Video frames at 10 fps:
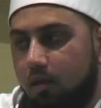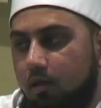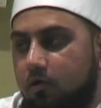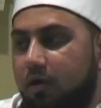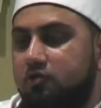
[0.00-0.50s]

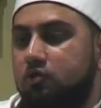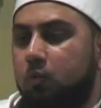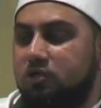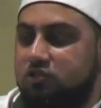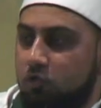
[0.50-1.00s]
Right? So the
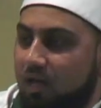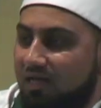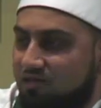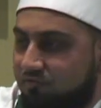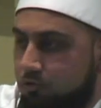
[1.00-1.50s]
word sunnah has
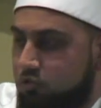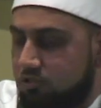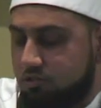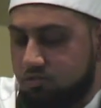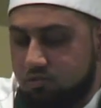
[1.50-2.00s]
different
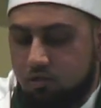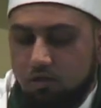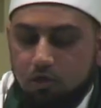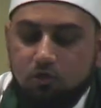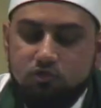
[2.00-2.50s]
usages.
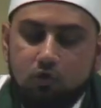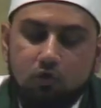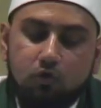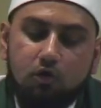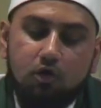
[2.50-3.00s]

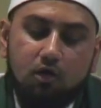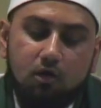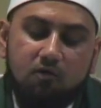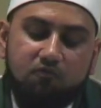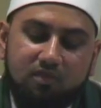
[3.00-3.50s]
So
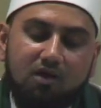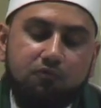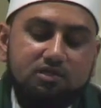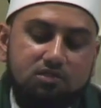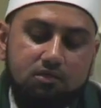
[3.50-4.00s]
for that
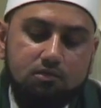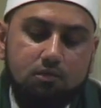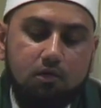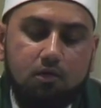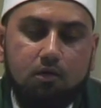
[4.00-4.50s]
reason,
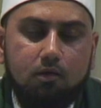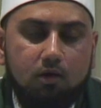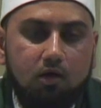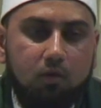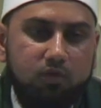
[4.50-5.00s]

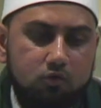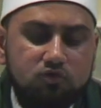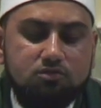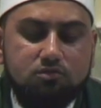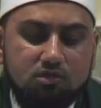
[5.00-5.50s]
uh, we
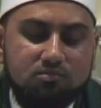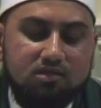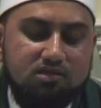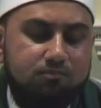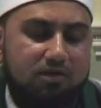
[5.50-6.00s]
use terms like
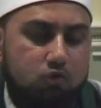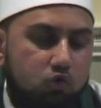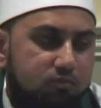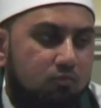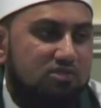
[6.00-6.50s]
this
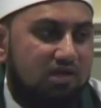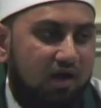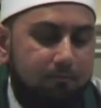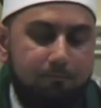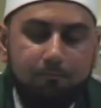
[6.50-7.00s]
mandub or
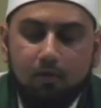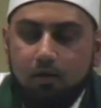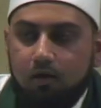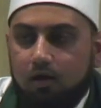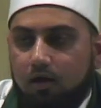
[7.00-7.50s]
mustahab
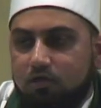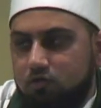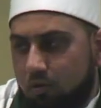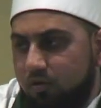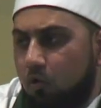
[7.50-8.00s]
uh,
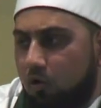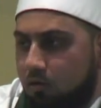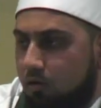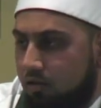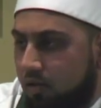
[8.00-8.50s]
so that we don't
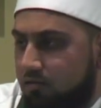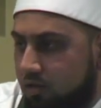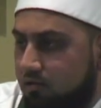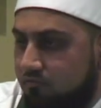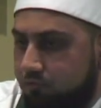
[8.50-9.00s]
get into
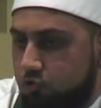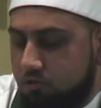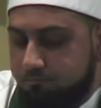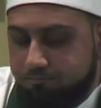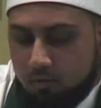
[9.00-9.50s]
any confusion.
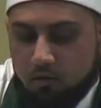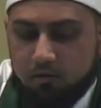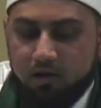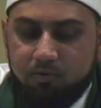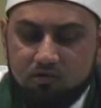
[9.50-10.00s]

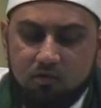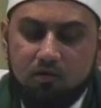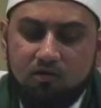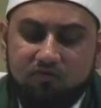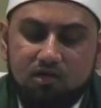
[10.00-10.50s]
Right? But
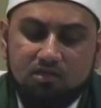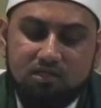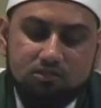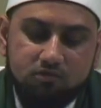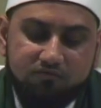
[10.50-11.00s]
it
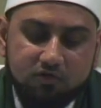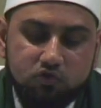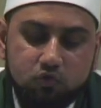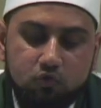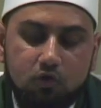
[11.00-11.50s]
essentially refers
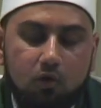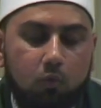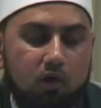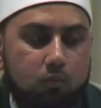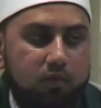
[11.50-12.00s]
to
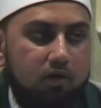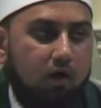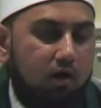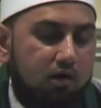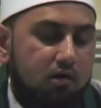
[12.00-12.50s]
what we
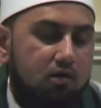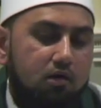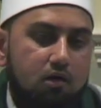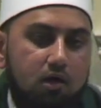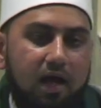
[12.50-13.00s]
are
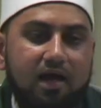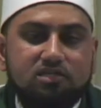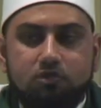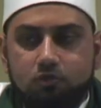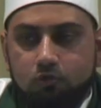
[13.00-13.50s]

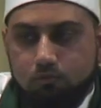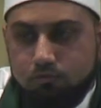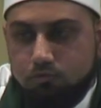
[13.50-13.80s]
asked to do